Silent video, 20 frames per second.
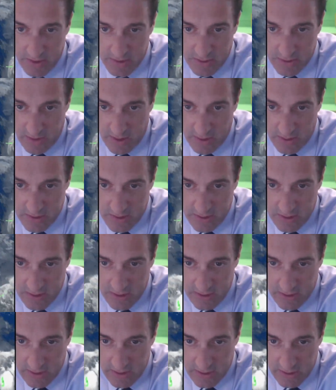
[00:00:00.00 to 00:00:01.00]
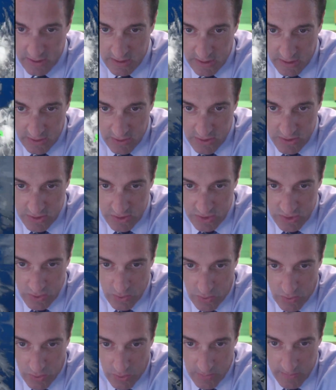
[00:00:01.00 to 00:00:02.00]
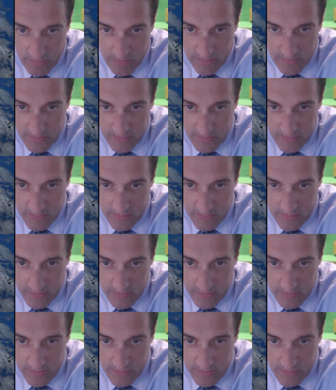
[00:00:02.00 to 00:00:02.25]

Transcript: So there's the storm,